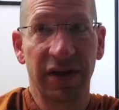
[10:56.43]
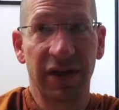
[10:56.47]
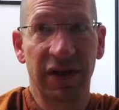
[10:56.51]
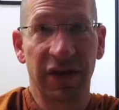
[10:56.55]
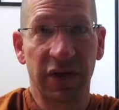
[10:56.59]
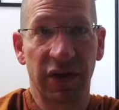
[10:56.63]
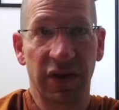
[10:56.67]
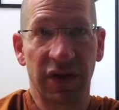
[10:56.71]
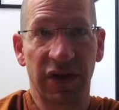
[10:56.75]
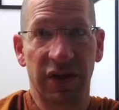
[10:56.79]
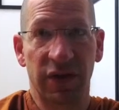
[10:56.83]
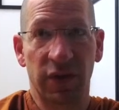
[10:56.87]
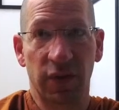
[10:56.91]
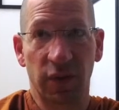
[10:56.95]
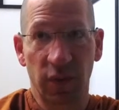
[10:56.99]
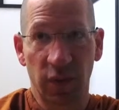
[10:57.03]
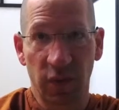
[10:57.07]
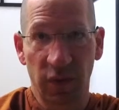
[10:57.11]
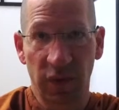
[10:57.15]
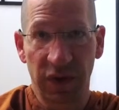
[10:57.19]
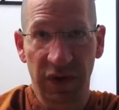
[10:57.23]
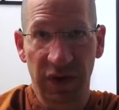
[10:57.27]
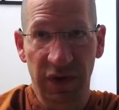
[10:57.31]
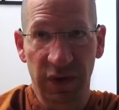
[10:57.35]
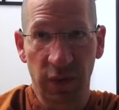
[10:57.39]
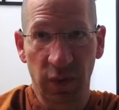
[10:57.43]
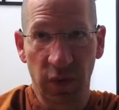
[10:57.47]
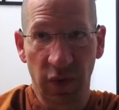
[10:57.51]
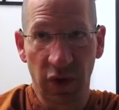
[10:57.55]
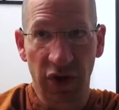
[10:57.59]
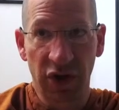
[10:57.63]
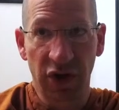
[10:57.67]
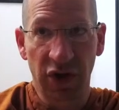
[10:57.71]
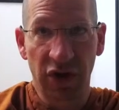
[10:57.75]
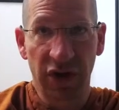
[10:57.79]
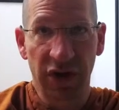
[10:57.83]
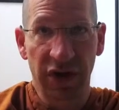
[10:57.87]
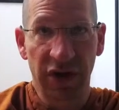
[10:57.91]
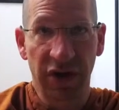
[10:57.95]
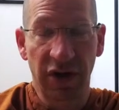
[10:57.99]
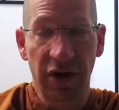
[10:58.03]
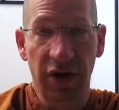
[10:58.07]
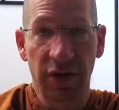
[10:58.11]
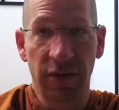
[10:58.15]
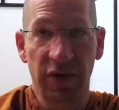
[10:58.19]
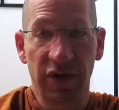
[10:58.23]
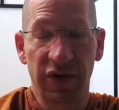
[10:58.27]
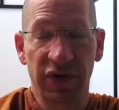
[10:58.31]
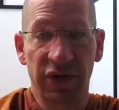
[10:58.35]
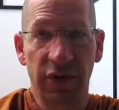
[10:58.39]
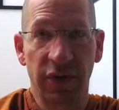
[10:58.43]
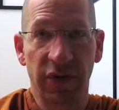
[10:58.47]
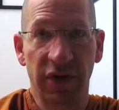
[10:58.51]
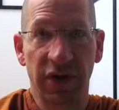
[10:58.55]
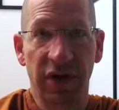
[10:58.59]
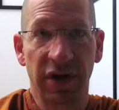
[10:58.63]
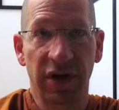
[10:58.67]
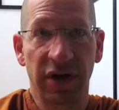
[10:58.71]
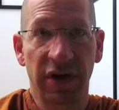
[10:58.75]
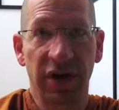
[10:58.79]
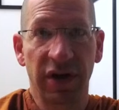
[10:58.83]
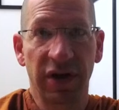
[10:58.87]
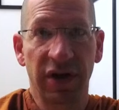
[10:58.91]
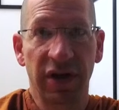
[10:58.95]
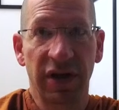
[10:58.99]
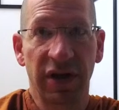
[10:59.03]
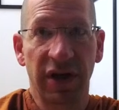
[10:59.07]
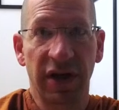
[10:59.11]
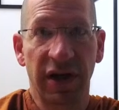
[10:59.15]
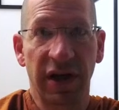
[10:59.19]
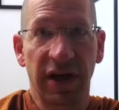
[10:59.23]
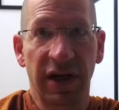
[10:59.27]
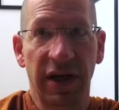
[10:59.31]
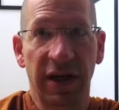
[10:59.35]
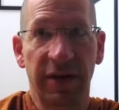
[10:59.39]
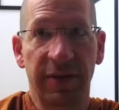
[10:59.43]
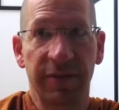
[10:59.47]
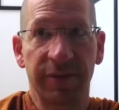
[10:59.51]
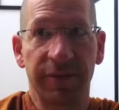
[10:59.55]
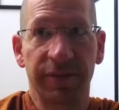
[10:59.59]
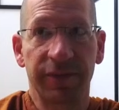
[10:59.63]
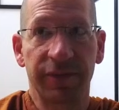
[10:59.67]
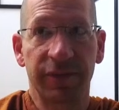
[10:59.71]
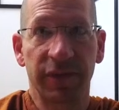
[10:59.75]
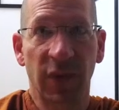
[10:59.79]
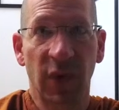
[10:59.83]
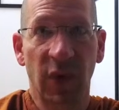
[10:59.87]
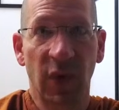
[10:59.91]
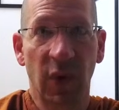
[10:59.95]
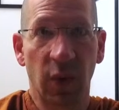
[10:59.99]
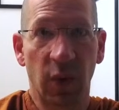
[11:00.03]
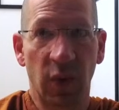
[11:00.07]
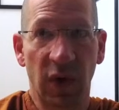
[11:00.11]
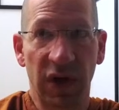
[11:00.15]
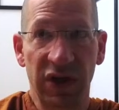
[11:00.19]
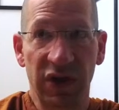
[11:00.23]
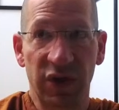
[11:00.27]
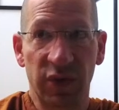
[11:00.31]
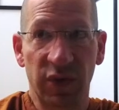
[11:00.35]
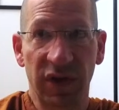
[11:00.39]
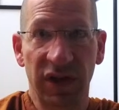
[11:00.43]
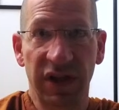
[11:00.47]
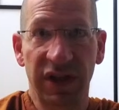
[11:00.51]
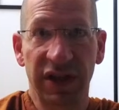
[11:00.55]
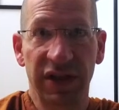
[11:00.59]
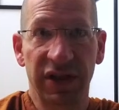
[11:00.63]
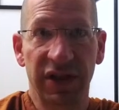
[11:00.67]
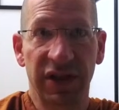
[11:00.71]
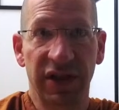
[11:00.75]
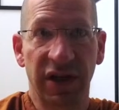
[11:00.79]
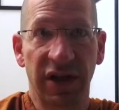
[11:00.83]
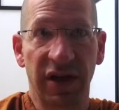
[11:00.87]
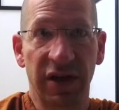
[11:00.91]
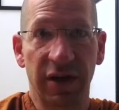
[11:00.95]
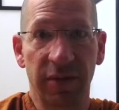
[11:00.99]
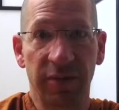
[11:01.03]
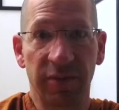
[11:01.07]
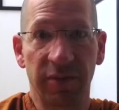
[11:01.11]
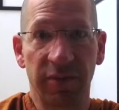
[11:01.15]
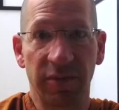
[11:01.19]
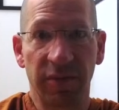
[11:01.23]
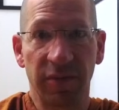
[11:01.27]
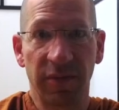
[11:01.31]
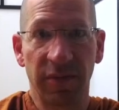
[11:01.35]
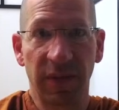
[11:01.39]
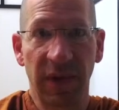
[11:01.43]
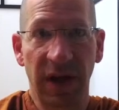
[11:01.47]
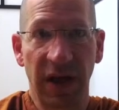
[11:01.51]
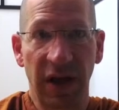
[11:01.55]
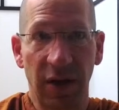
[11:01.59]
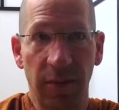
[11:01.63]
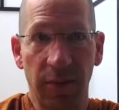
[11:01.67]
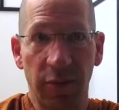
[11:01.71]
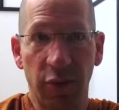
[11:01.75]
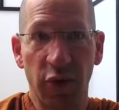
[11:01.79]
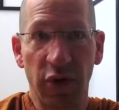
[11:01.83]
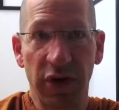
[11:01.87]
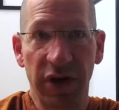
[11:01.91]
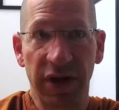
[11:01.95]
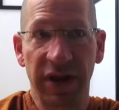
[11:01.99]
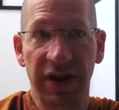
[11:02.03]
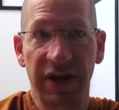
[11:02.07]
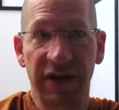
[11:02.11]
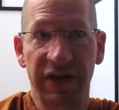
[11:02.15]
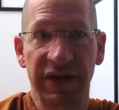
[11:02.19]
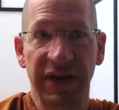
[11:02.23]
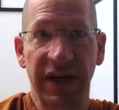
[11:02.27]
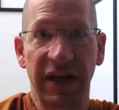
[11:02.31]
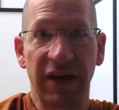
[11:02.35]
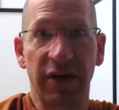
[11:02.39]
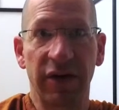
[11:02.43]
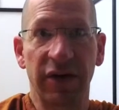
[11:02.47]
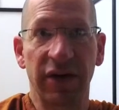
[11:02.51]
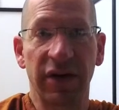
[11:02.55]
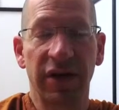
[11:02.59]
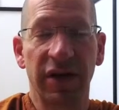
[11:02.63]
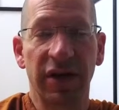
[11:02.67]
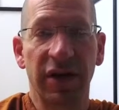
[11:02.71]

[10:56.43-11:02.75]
So this worker in the hardware store was willing to kind of help point things out,